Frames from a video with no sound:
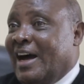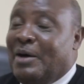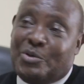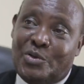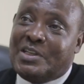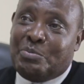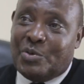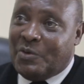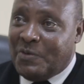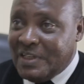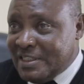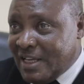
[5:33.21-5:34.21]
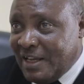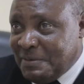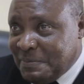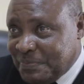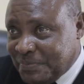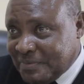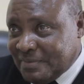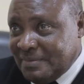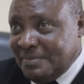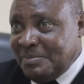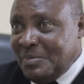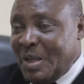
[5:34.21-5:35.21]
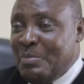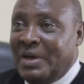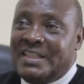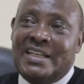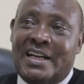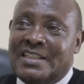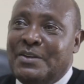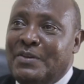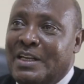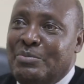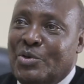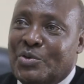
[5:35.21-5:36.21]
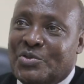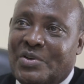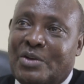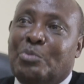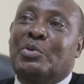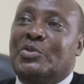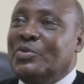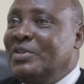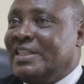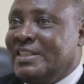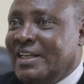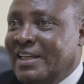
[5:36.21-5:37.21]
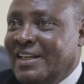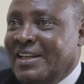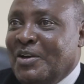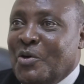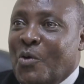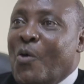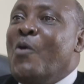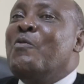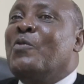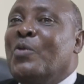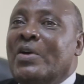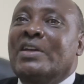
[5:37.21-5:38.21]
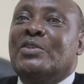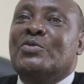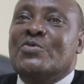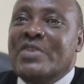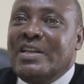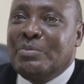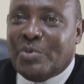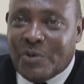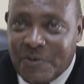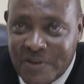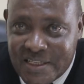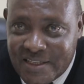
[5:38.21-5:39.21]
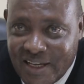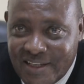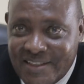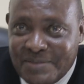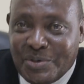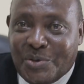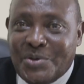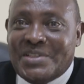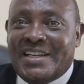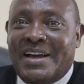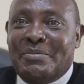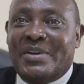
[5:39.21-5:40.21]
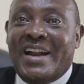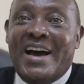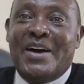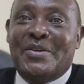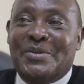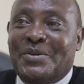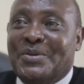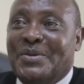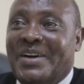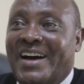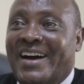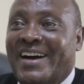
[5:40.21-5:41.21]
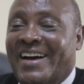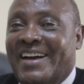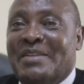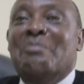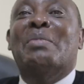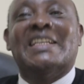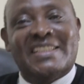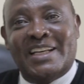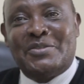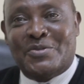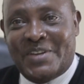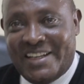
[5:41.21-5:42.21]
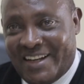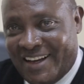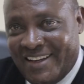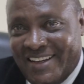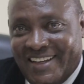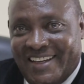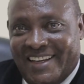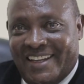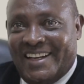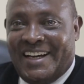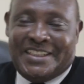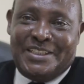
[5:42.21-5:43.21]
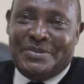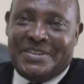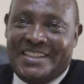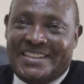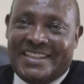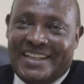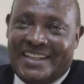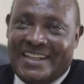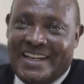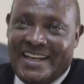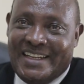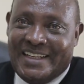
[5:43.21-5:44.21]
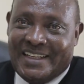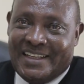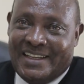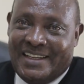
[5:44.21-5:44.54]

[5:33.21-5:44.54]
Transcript: I'm not a professor, but has given me also an opportunity of going to train professors, because I am now, a master trainer in active teaching and learning.